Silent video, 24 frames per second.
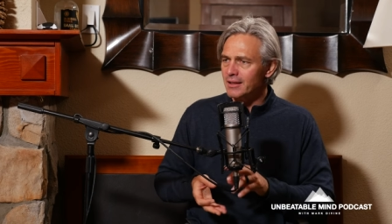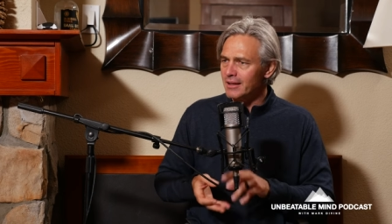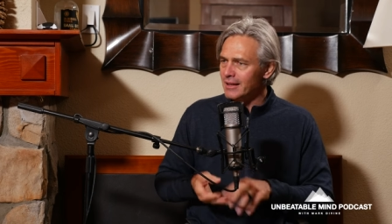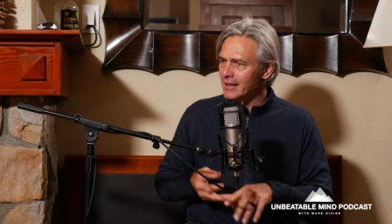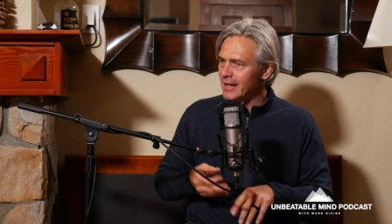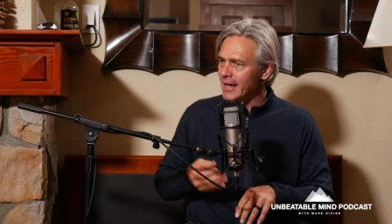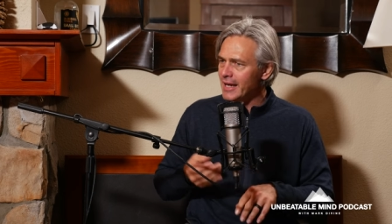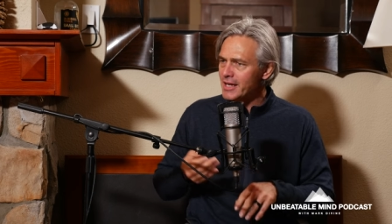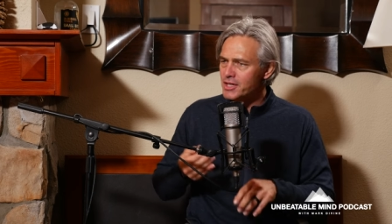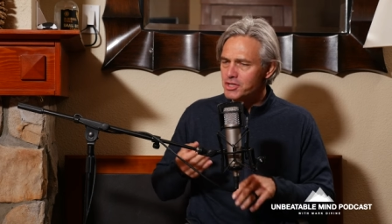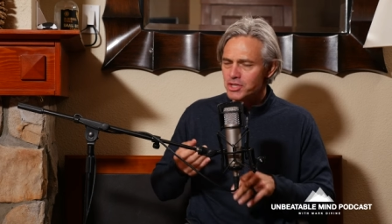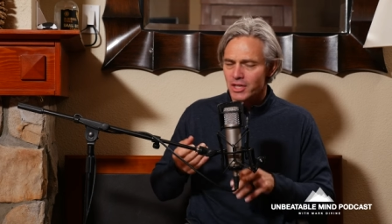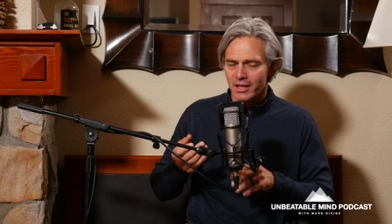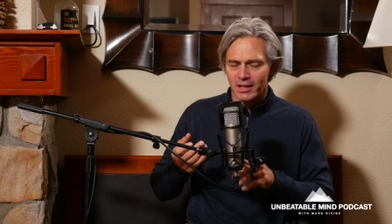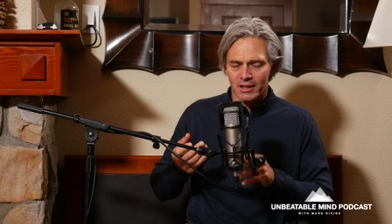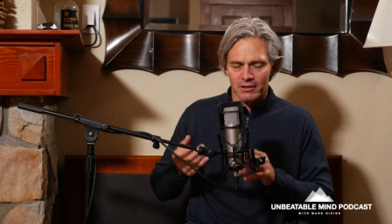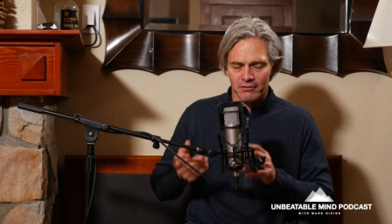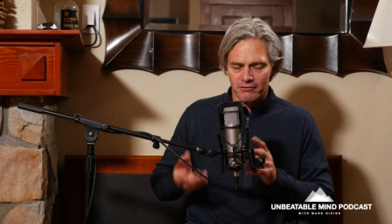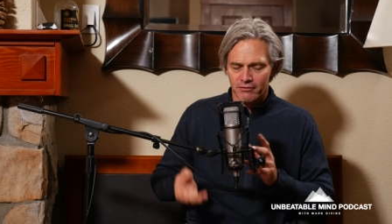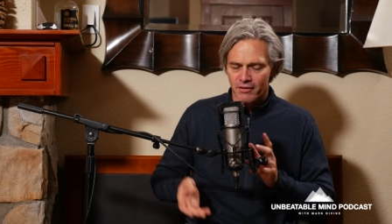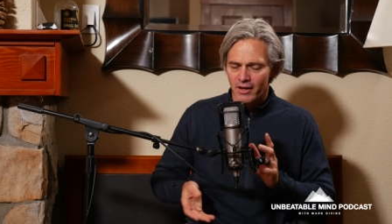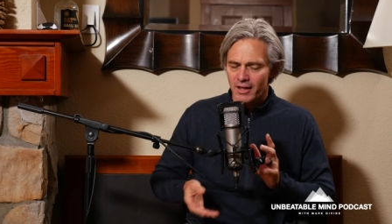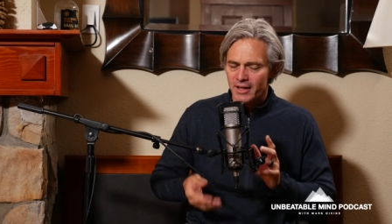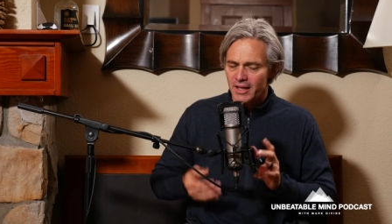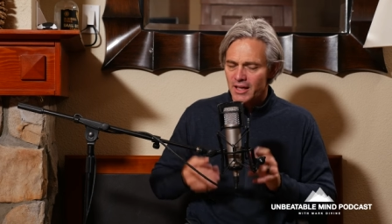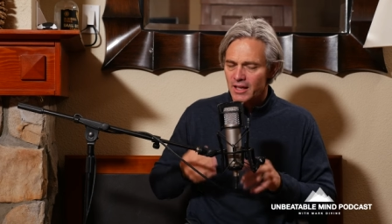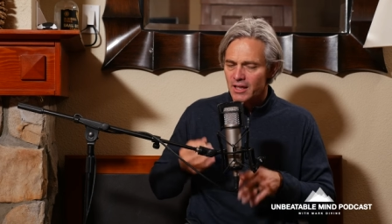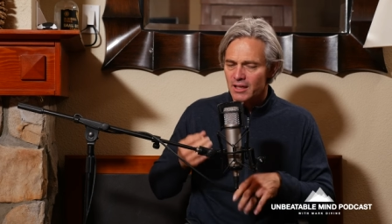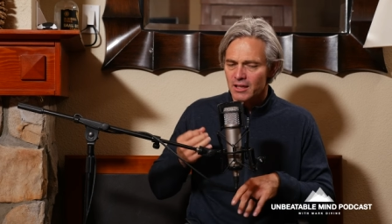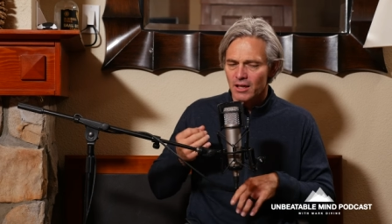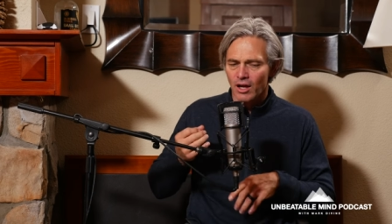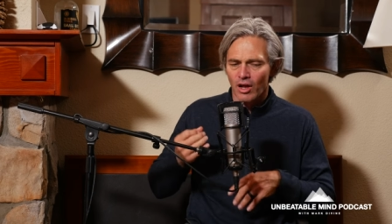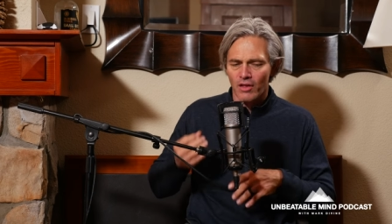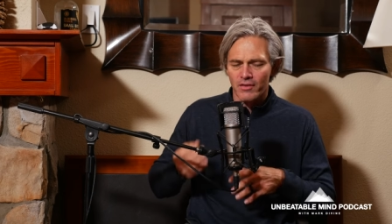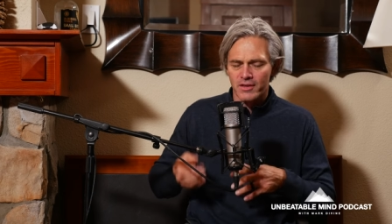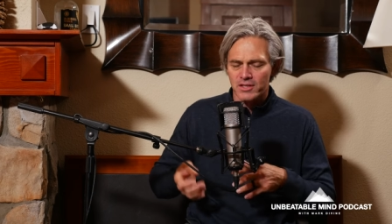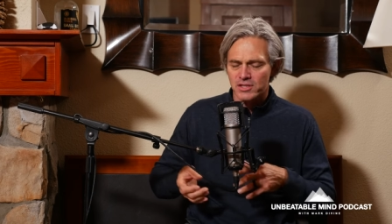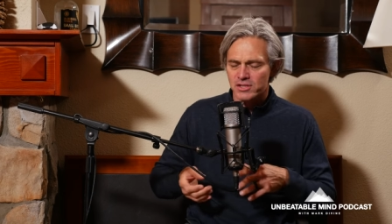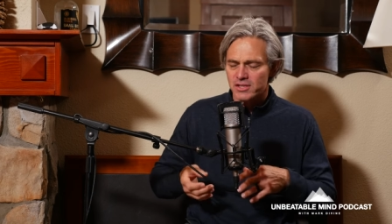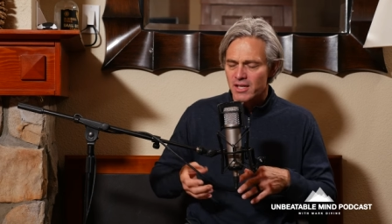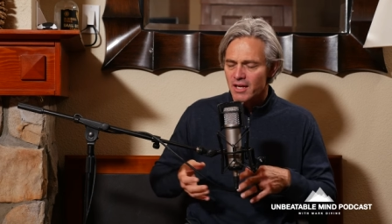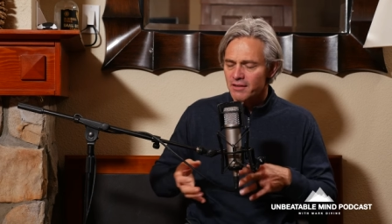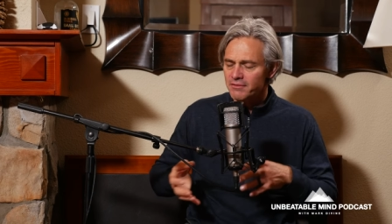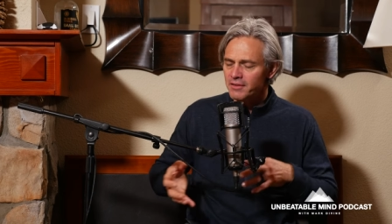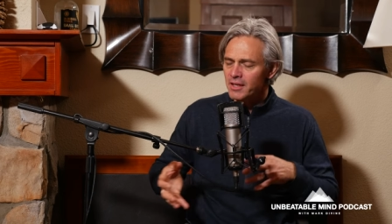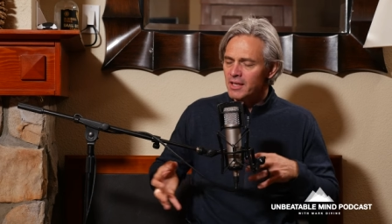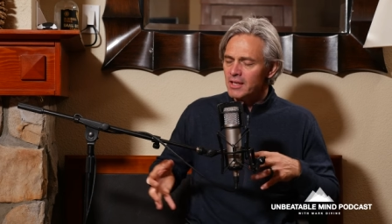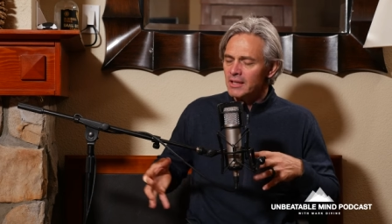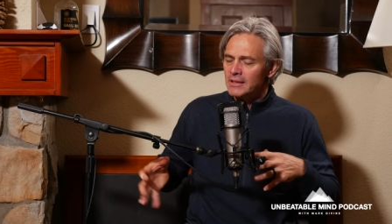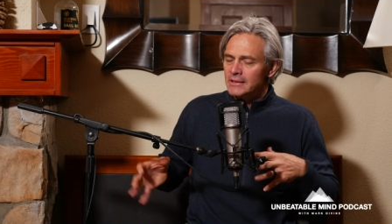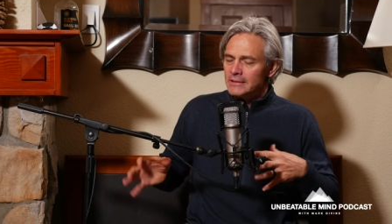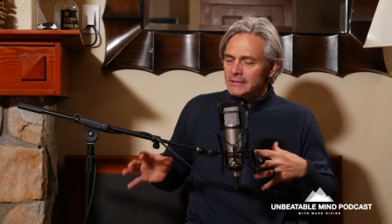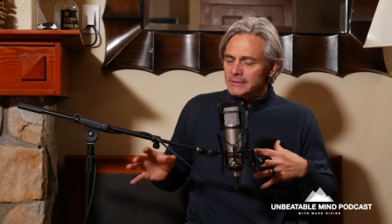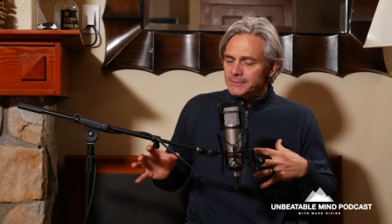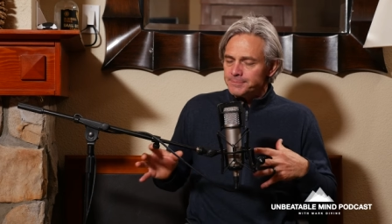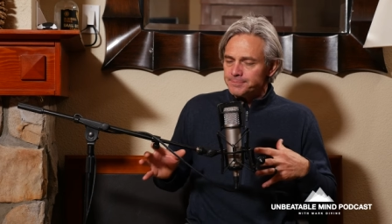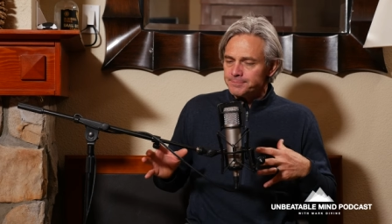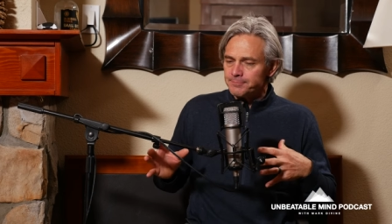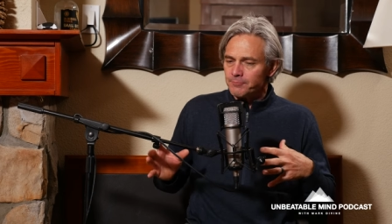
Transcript: engaging and funny and all this stuff